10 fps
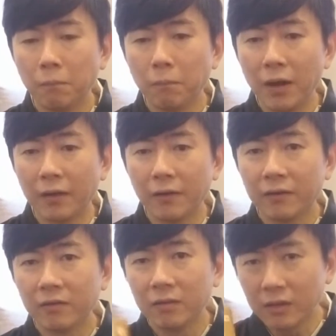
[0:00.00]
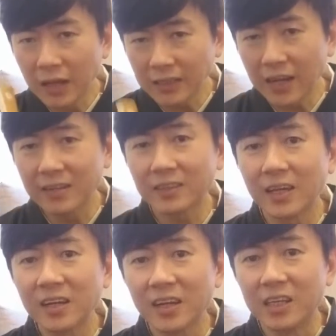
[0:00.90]
But let's
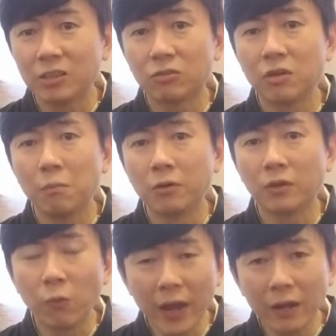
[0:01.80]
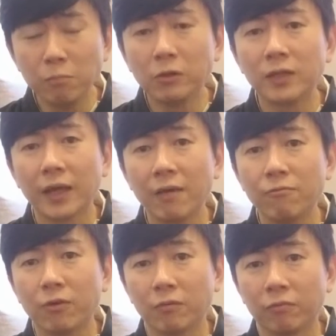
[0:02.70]
understand the history of music. Where music
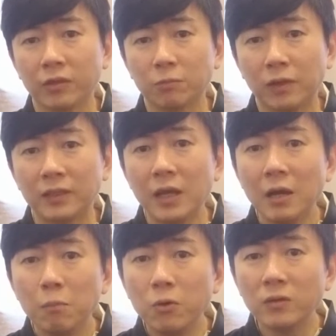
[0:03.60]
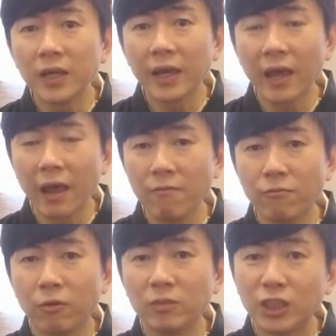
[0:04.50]
came from in the first place? Music came
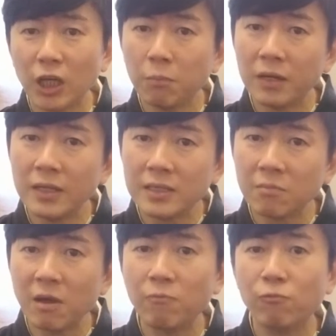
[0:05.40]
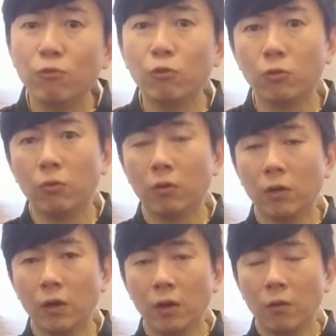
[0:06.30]
from shamanism and voodoo,
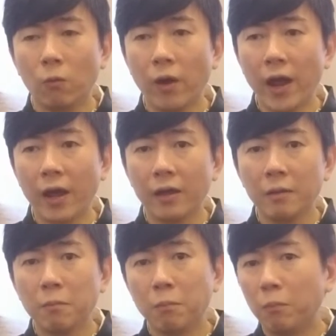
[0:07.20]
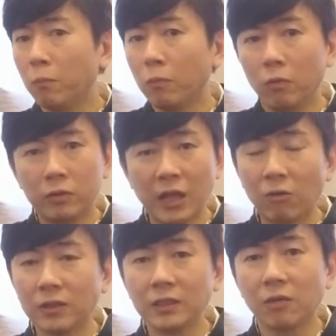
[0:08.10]
where
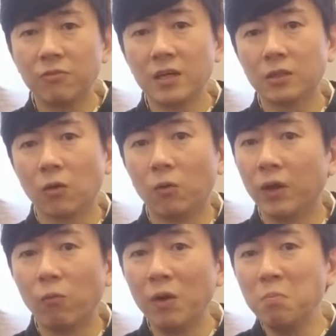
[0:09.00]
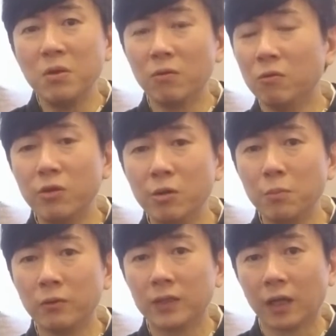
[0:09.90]
thousands of years ago, there weren't real
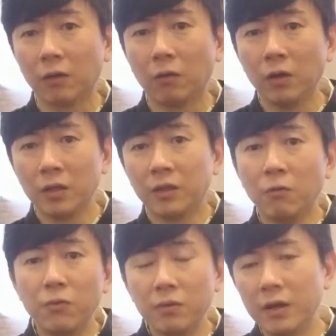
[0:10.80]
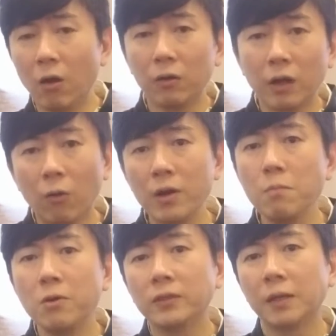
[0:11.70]
music, you know. The, the, the only
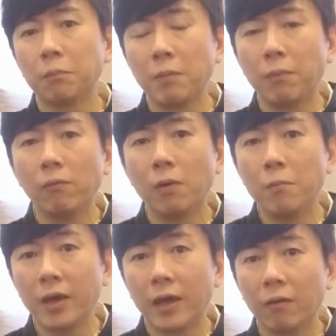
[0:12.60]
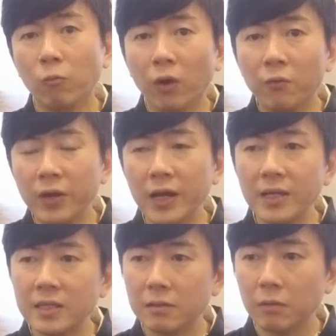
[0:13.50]
music people were making were
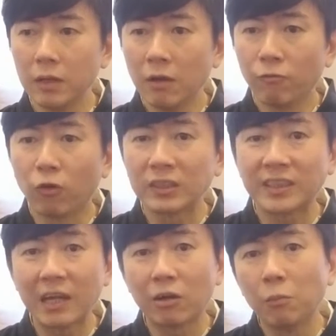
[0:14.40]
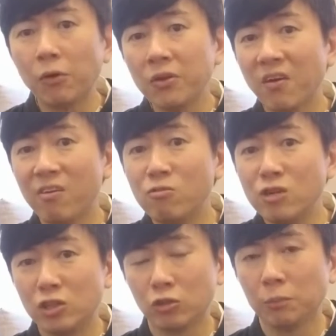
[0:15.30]
really for ceremonial and
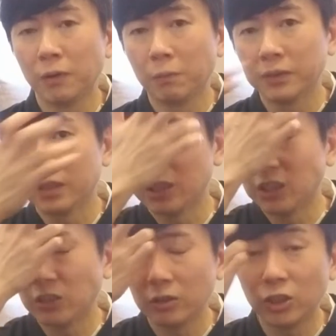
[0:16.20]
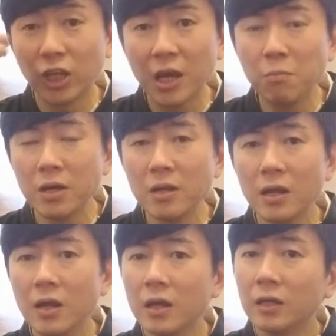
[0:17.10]
ritual purposes.
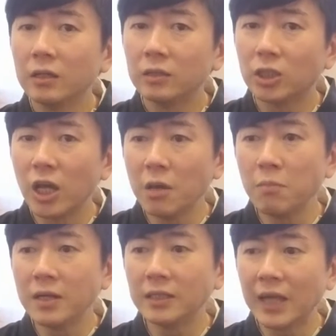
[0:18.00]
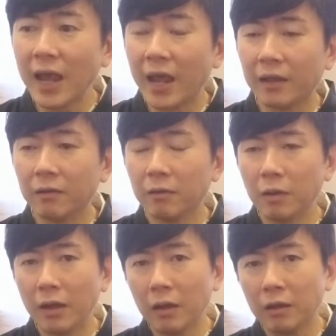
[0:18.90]
Shaman, shamans and
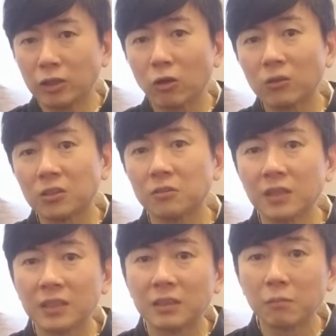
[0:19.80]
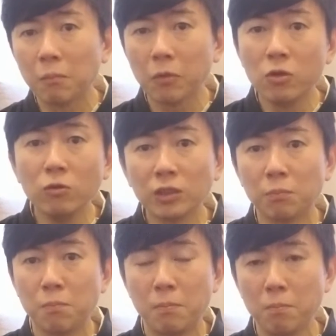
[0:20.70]
sorcerers used
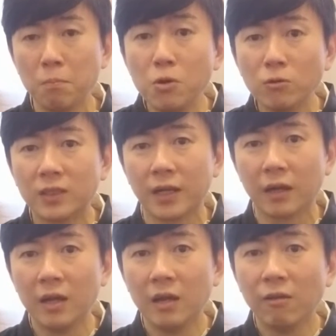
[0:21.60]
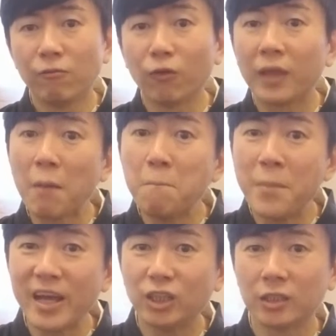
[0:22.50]
music for their
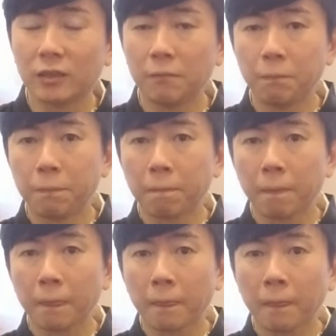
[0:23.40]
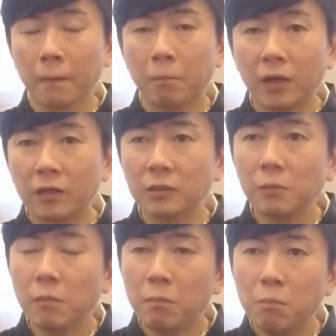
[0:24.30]
magic. Because
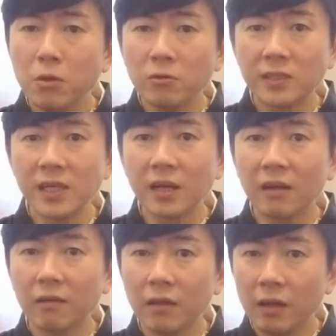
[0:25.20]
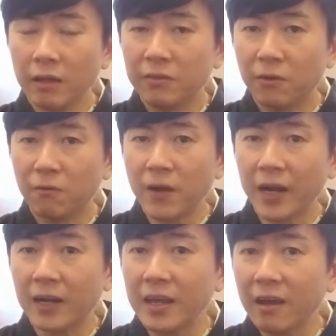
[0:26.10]
music
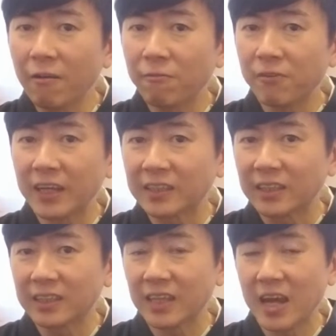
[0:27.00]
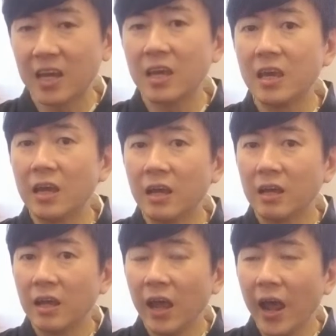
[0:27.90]
directly affects the psyche
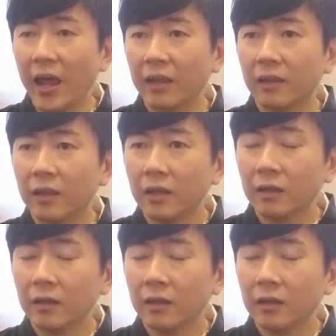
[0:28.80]
and